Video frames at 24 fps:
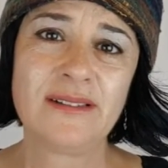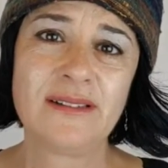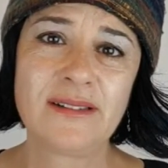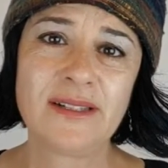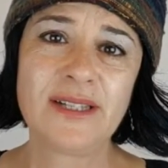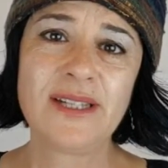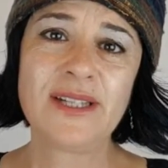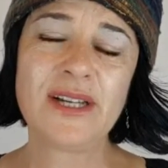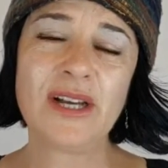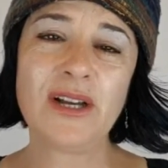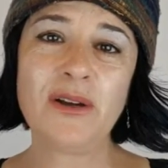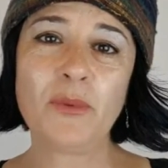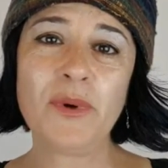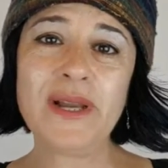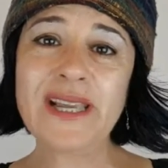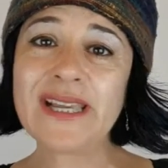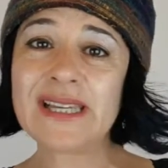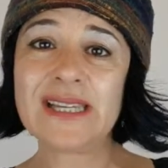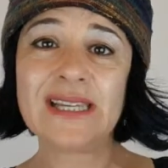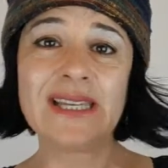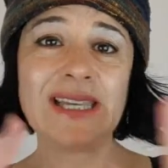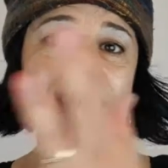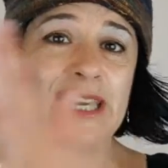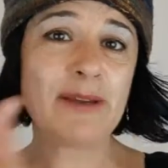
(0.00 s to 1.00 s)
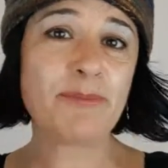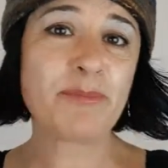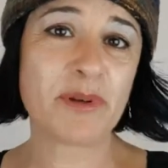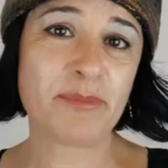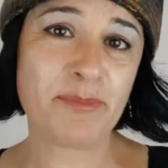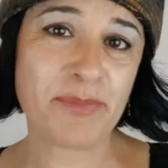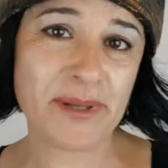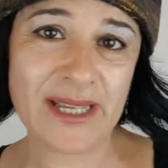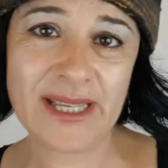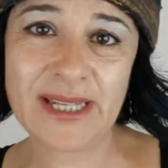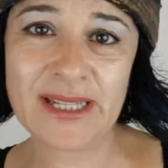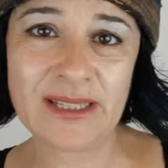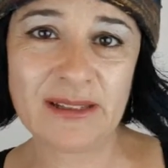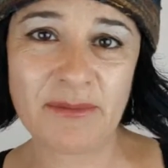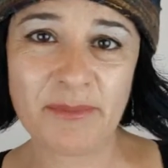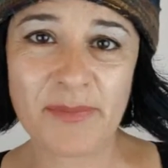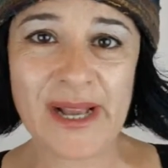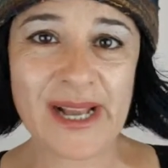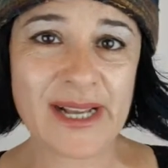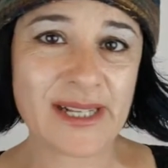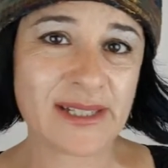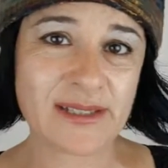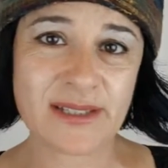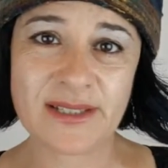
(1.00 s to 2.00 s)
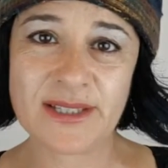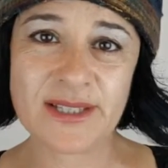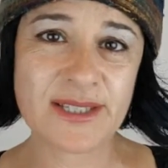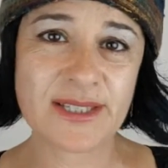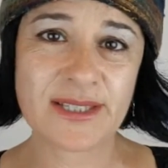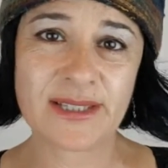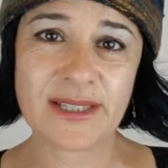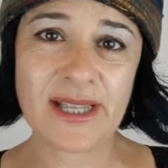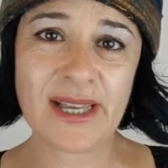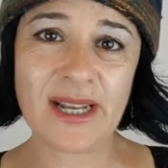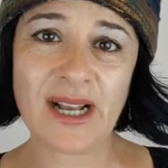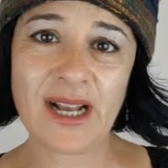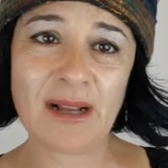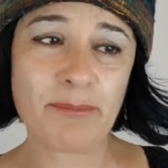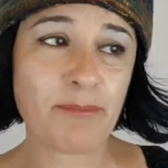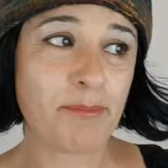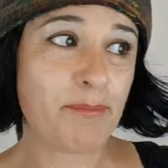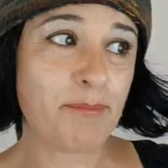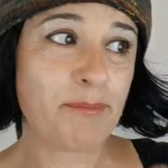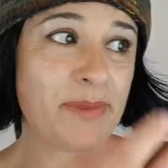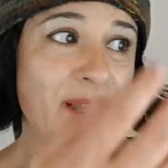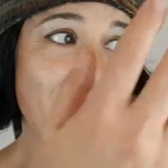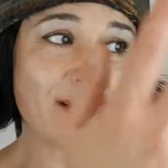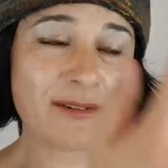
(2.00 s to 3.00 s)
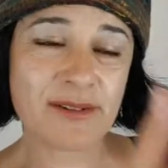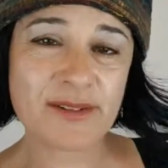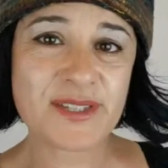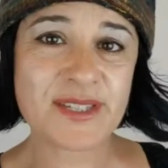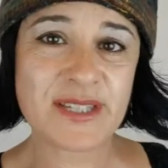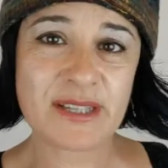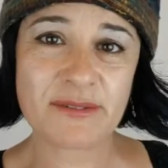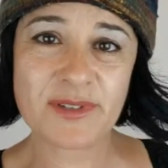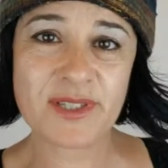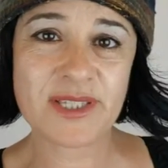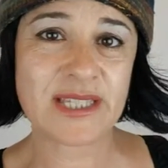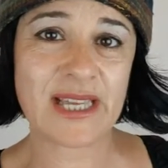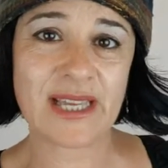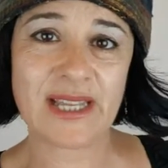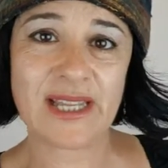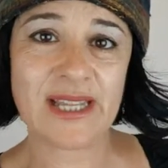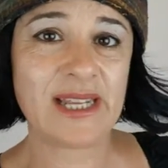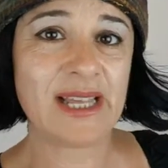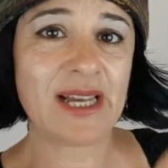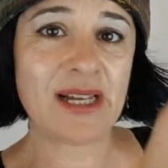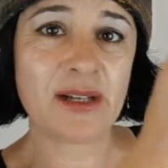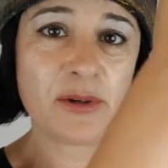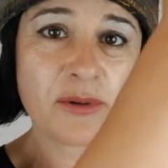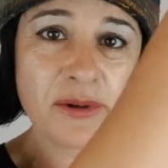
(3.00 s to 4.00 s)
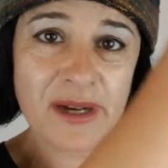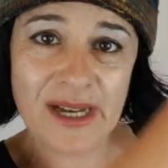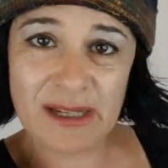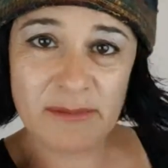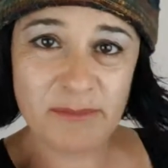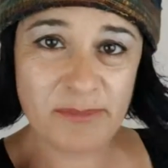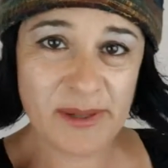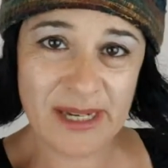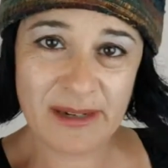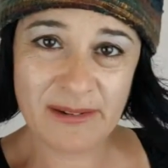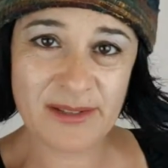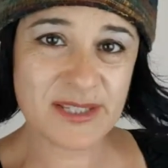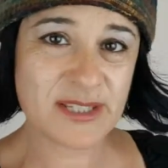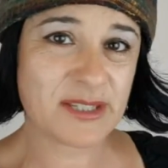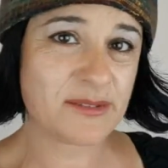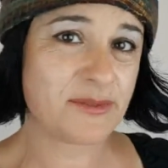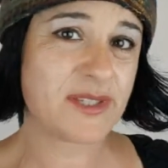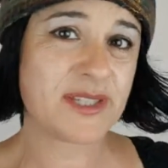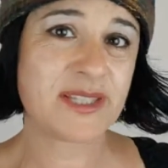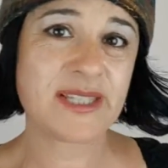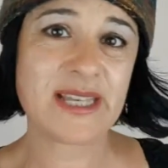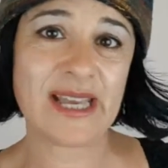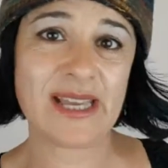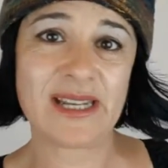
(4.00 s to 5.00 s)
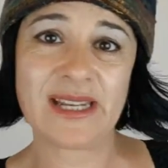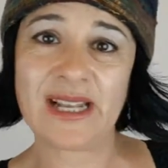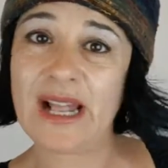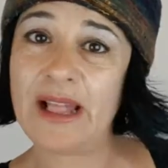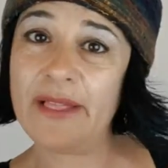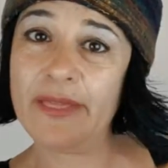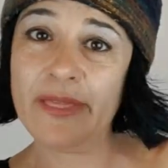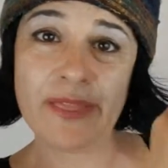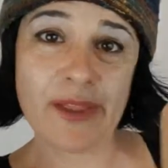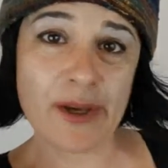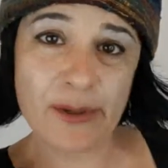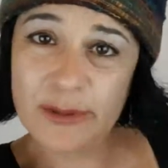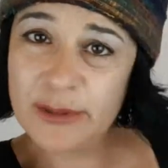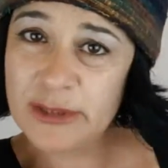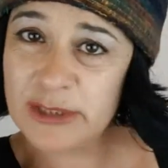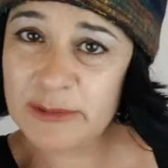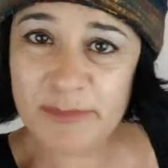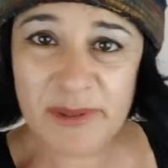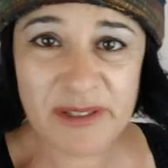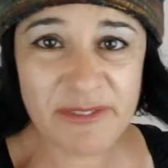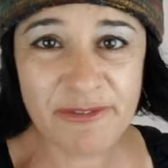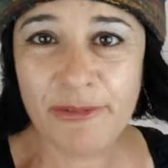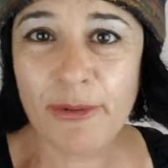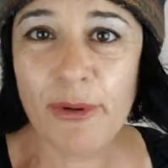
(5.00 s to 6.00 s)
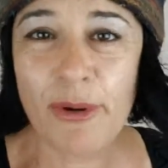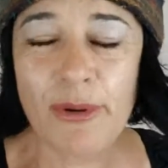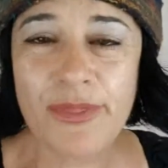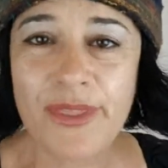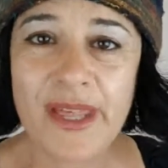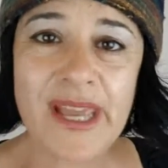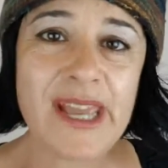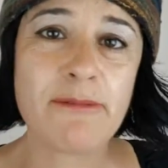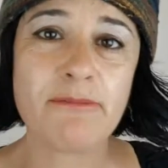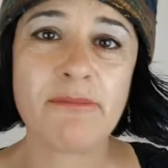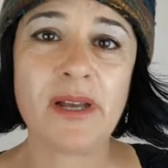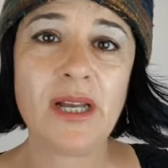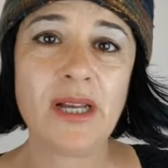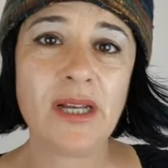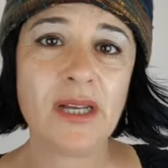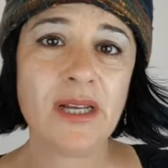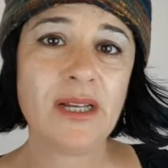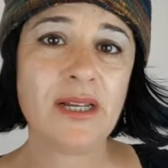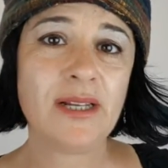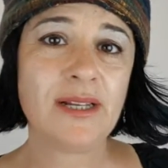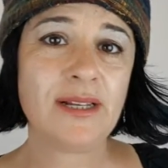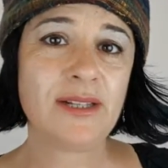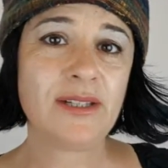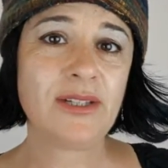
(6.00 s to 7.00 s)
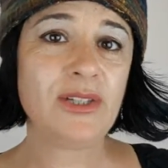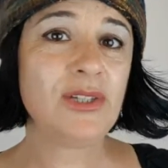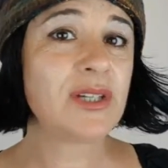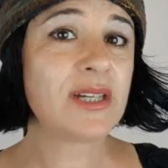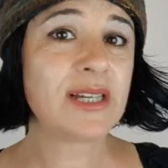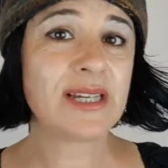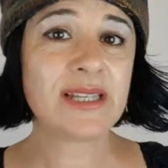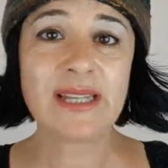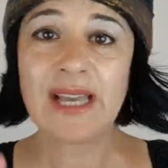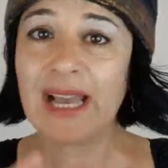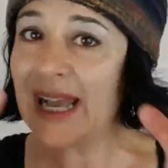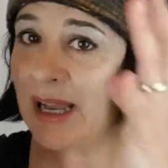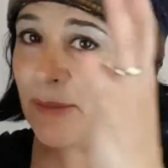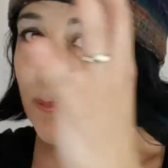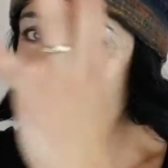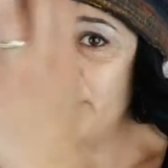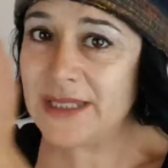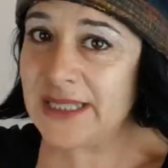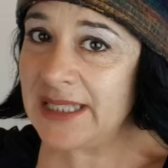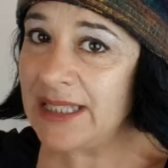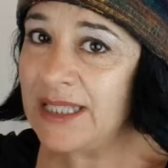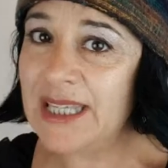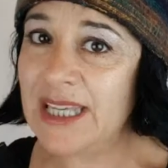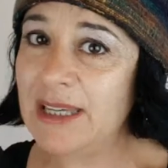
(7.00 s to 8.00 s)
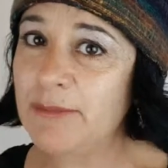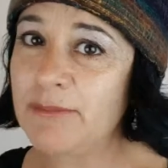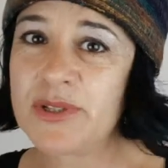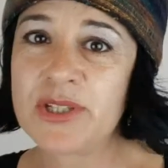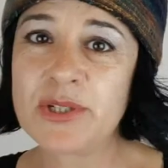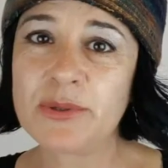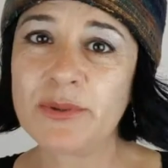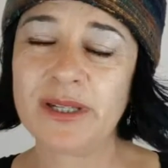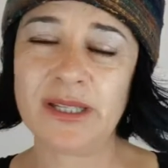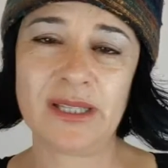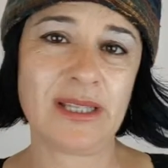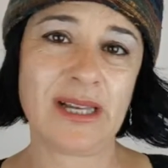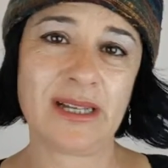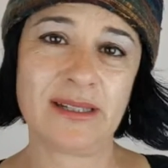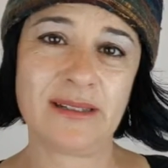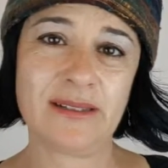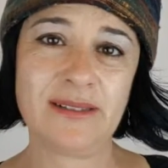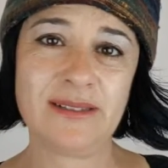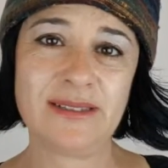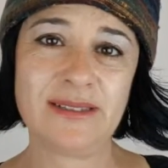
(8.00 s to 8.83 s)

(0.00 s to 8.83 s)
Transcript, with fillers: You know, we can keep repeating the patterns that our parents have set and our grandparents have set and those before them. You can happily keep doing that.